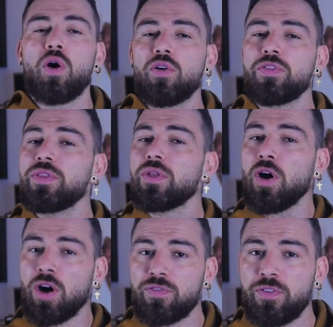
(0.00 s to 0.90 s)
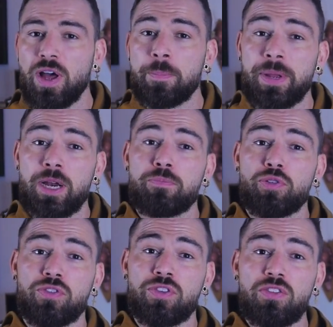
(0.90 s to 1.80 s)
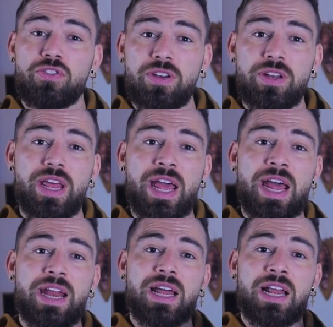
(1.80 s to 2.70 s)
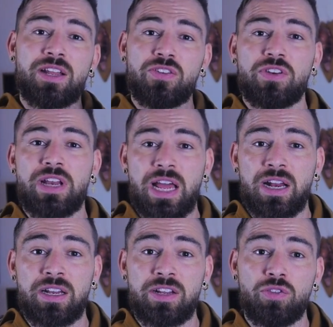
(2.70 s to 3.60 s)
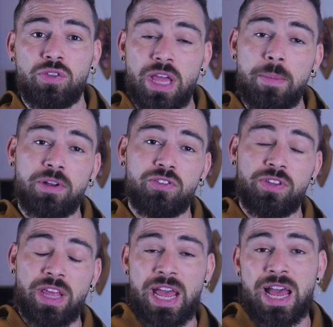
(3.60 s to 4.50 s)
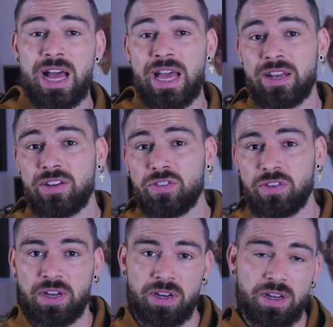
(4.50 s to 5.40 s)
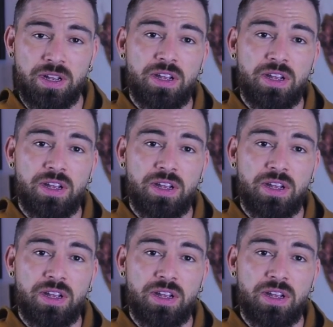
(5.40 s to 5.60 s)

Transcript: often offer a better precision and are less likely to damage the hair and the skin.